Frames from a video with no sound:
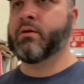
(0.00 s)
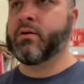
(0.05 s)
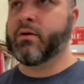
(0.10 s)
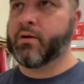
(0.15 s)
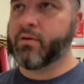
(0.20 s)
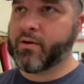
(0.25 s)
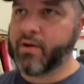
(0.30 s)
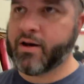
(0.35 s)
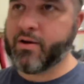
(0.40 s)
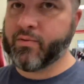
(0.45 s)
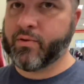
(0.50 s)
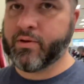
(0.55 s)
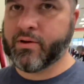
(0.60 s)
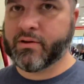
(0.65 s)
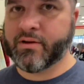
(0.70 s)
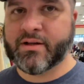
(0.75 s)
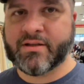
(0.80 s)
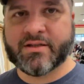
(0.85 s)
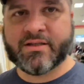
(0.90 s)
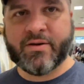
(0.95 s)
Alright, well,
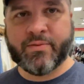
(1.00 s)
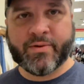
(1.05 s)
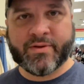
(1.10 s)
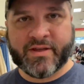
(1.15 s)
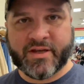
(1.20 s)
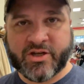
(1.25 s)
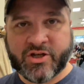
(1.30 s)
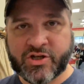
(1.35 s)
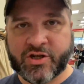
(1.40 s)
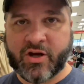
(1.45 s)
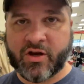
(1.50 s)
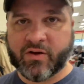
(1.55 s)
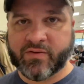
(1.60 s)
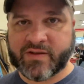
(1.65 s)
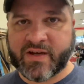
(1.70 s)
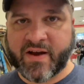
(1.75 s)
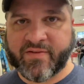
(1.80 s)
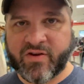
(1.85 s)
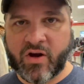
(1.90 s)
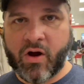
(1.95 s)
let's see what these shelves
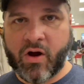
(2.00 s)
have to